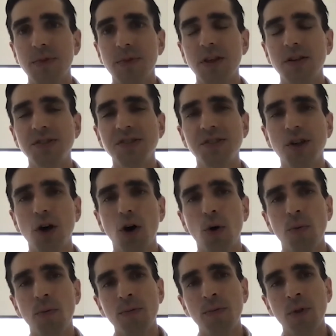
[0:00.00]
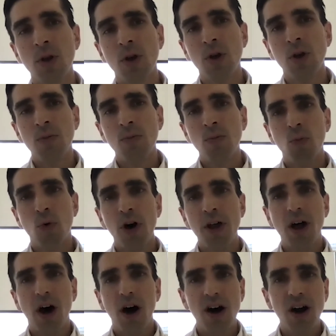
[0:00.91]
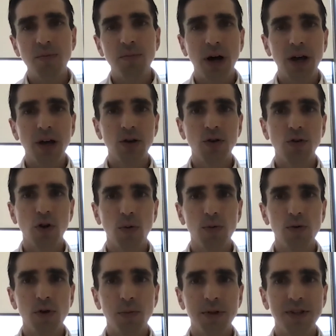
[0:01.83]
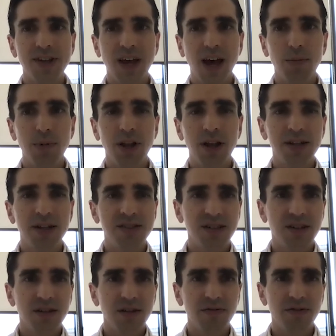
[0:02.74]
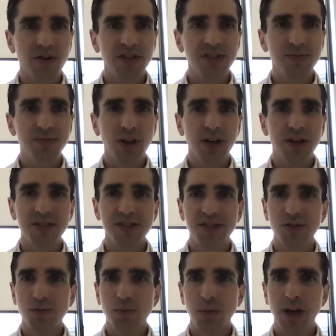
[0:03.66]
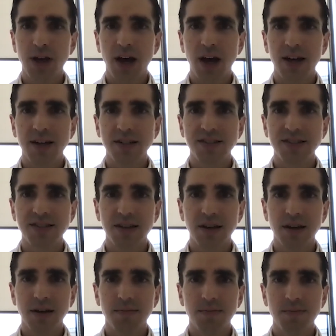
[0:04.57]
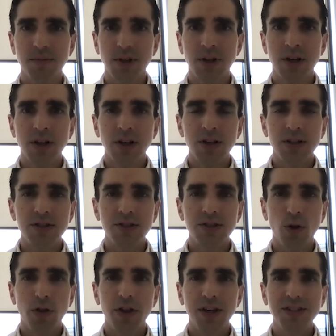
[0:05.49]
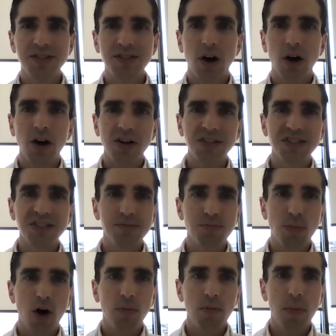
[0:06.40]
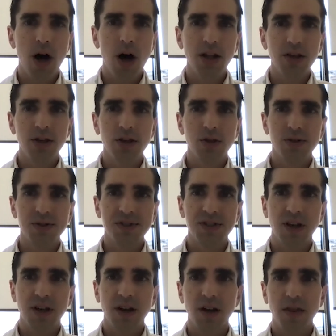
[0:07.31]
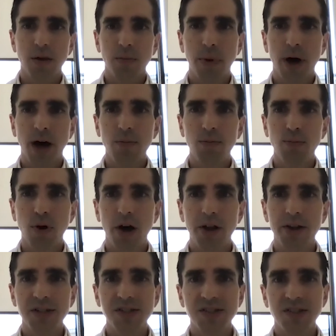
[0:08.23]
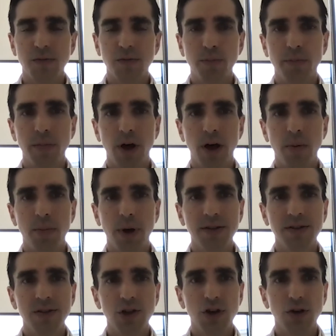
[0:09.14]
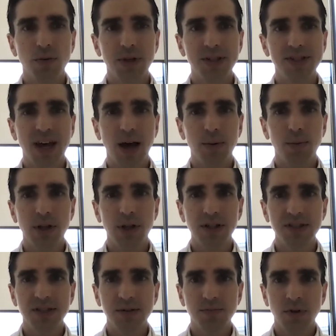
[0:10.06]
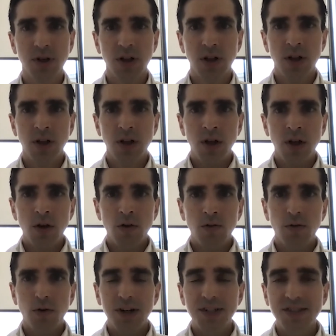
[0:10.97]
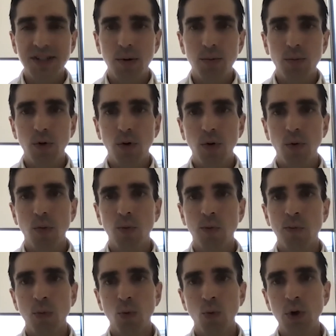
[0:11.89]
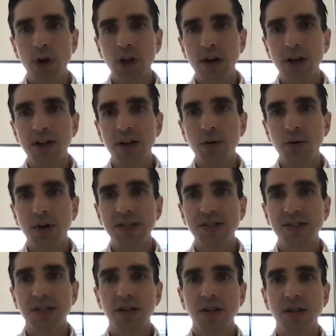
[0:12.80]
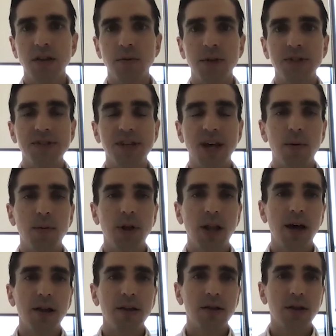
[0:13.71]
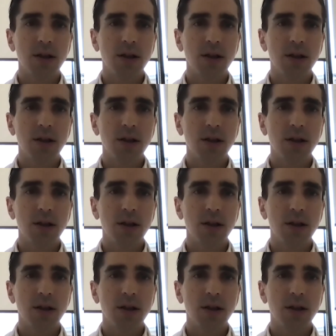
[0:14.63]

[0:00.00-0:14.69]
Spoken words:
So, what are microbial metabolites in the first place, you may ask? So these are small molecules that are the byproducts of bacterial metabolism. For example, we are interested in the metabolite